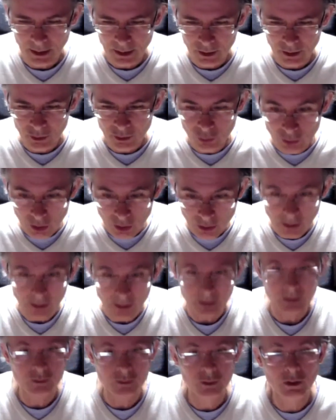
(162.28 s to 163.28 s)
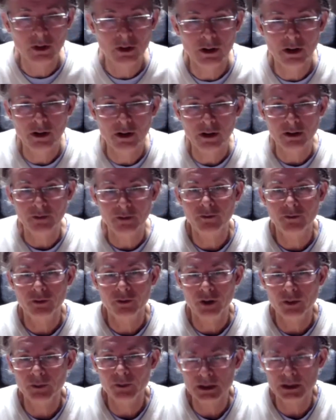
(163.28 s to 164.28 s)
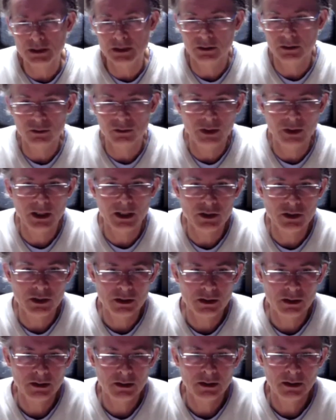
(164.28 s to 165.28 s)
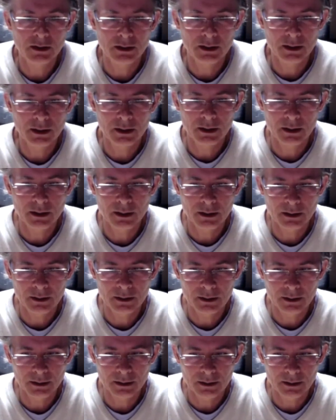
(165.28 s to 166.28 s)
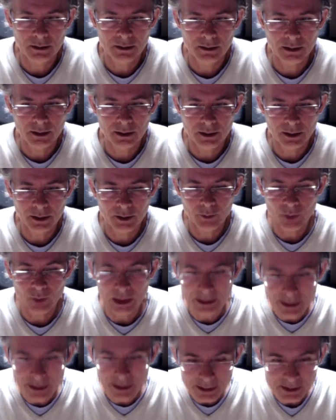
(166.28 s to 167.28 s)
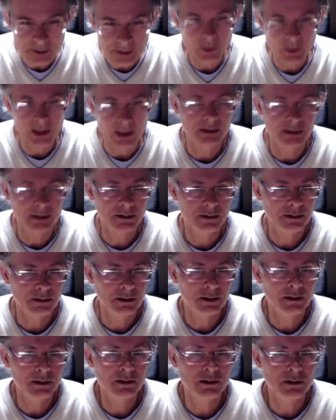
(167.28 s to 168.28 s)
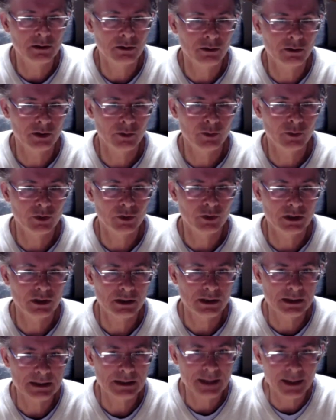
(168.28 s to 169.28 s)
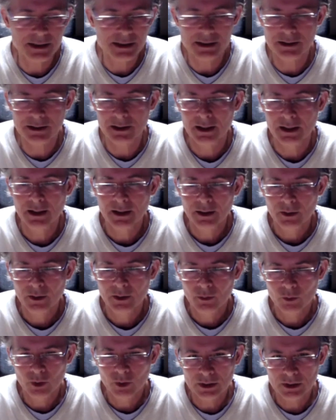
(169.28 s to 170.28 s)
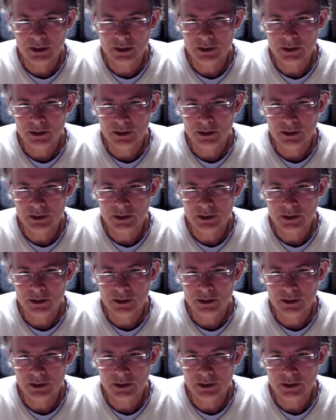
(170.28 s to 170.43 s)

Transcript: learn from the situation, and participate in this learning process. That's what is